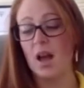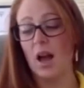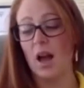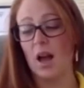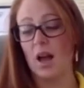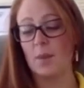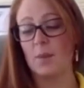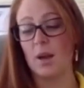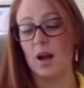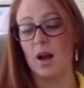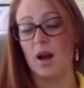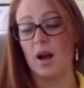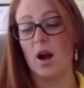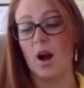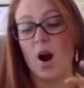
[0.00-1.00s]
Um,
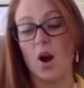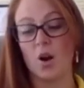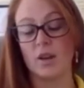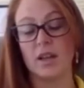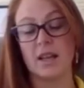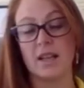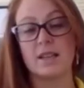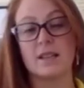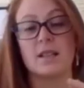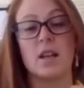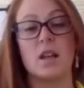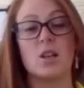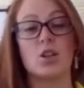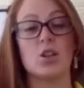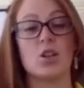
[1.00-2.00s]
a harness
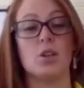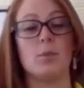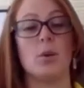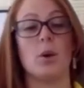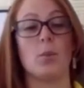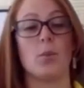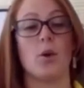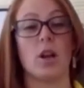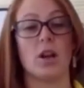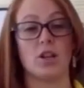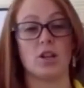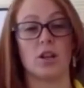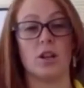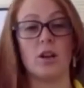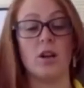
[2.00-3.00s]
should put
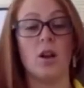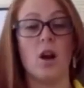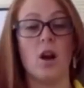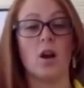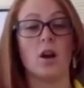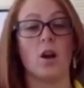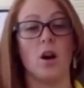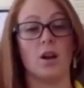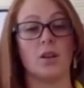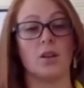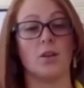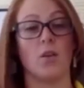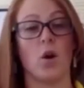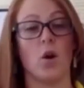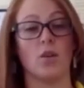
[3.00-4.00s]
pressure kind of
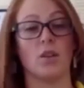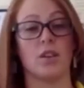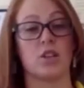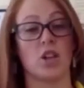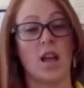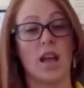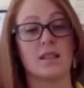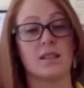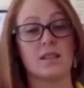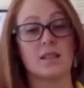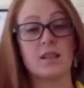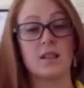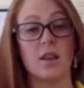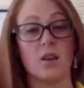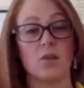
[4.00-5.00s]
on the chest
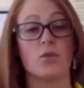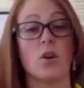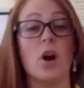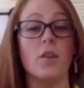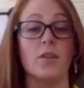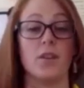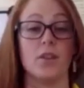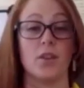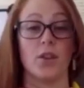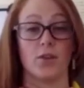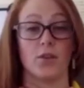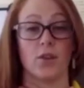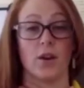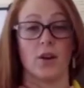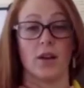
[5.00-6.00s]
rather than the
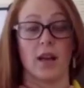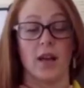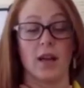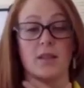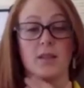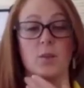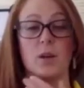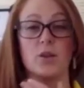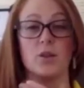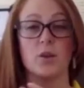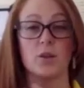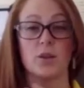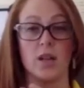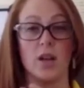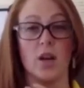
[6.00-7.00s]
throat, okay? So when dogs are
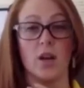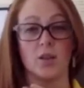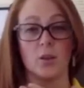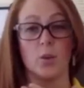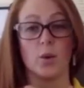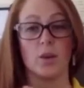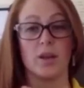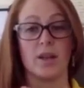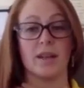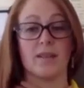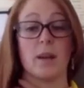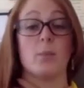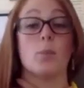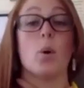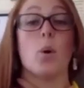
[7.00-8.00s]
learning to walk and lead, they
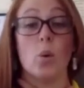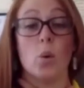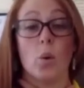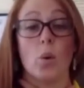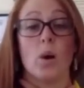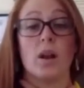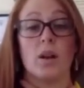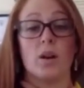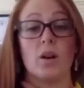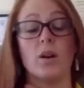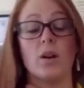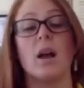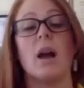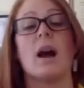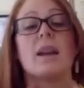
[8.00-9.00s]
pull quite a lot,
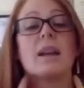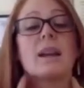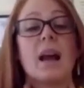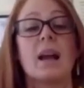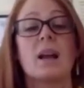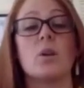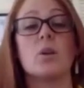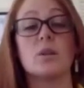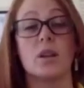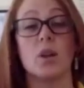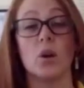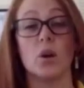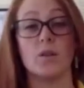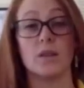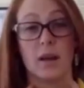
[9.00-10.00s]
and it can cause a lot
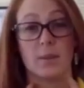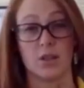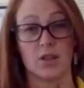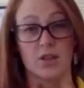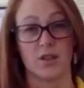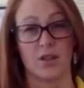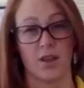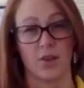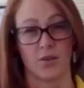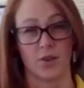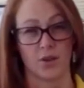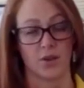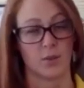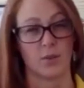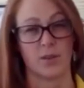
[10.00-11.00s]
of damage to their throat,
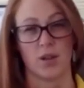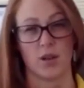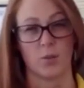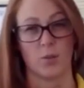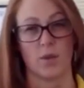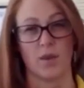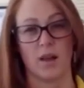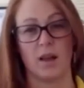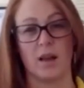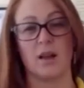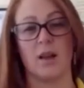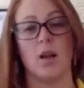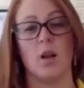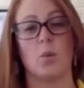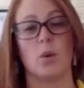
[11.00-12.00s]
so we don't want that.
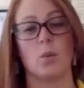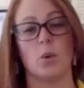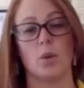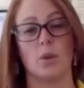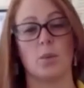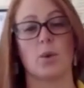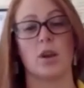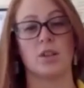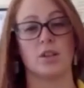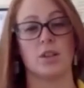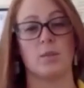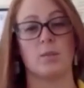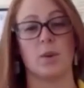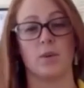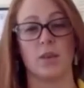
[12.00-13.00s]
We want the pressure to
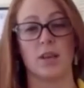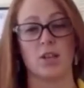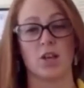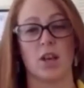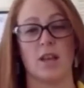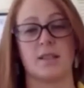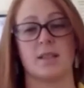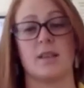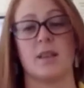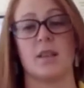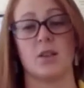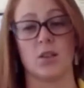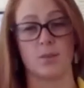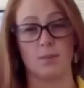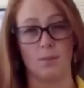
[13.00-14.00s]
be on their chest, so they're
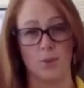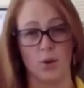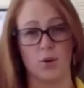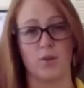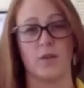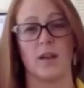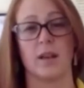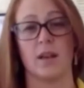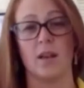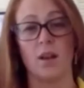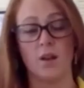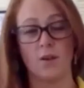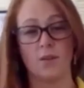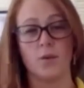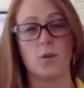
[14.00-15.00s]
just moving
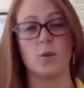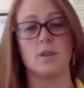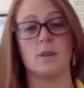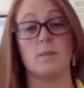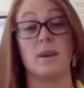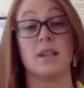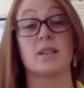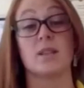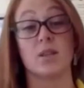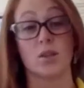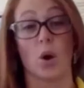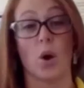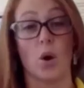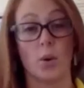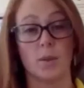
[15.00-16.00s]
forward and being
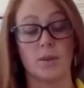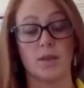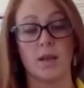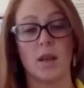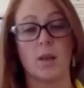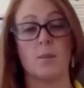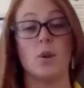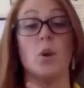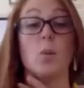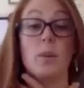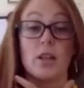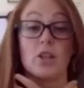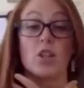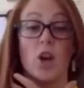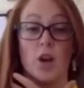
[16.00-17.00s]
stopped, but not being
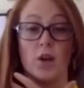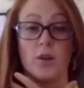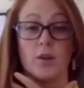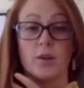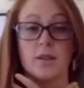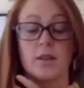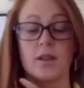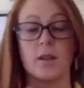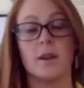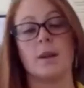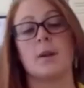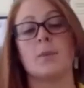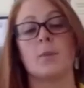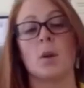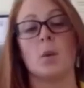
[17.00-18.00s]
choked.
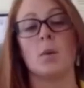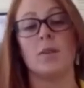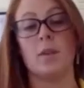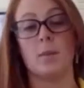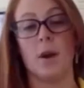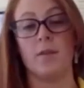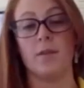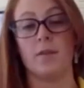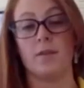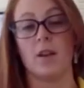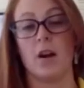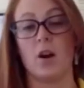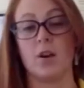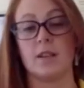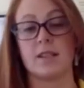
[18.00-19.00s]
With the perfect fit
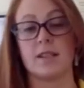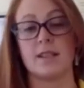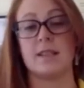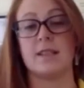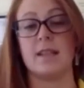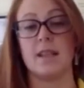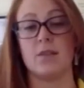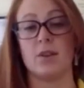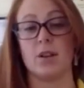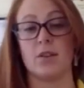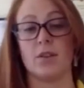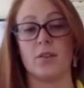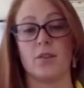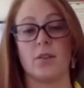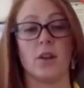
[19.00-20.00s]
harness, there's a D-ring at the
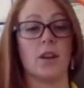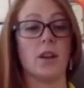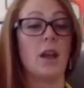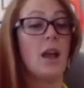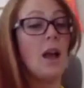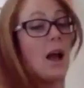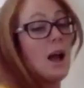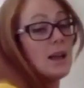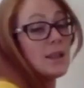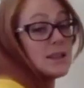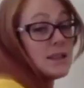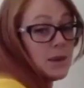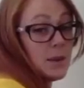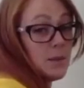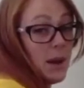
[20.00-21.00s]
front and at
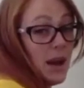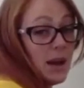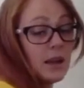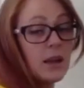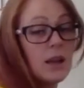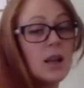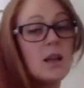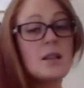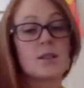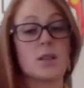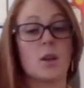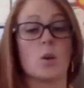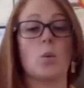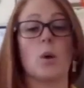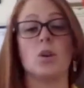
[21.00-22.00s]
the back, so
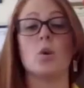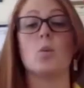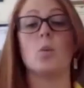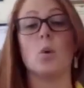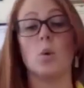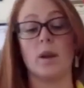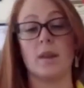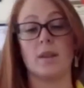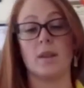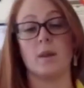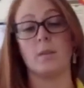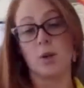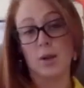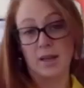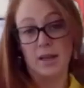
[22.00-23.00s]
when you're walking them, you
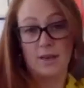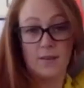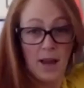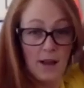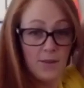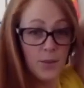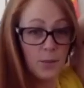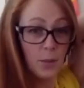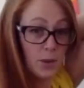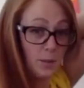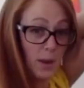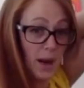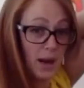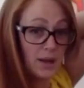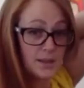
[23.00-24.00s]
can either have them on the
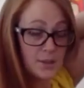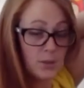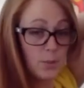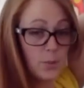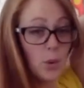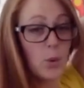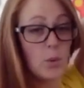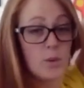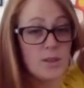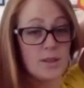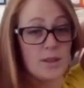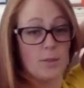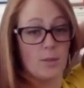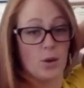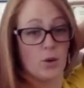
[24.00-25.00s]
back, so it pulls
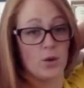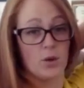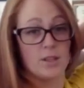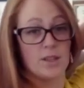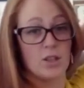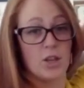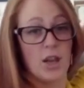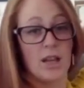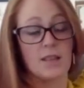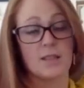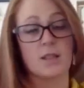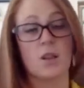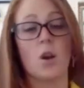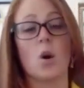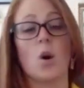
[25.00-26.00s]
them across the chest,
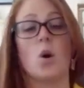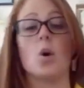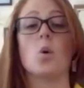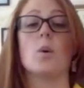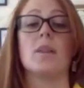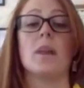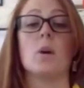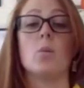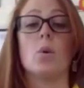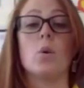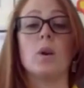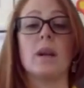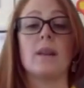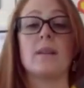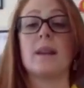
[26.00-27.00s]
or when they're
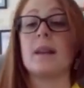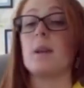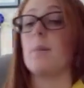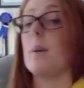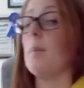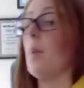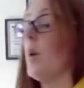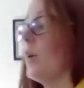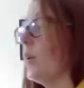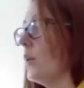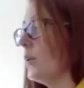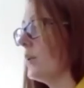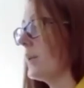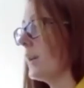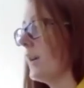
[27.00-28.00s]
walking, they can be pulled
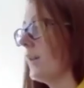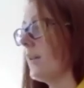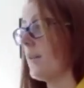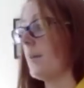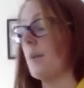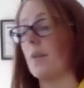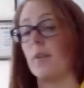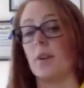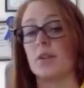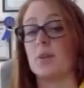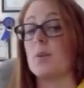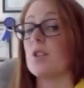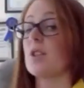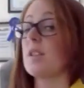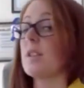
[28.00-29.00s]
from the front, so it
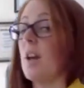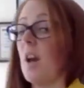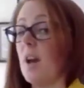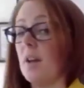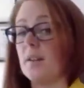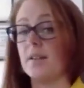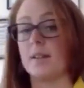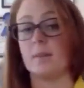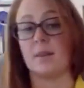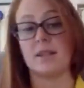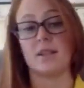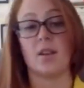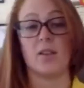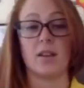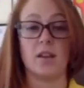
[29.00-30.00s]
just turns them, it's
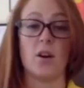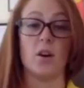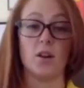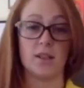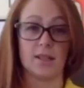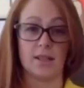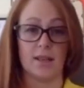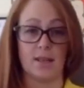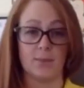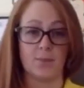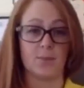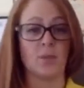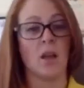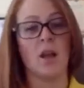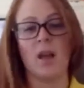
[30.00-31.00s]
nothing nasty,
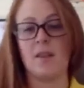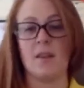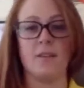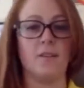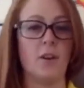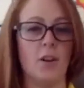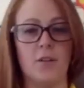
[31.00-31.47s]
and they're full of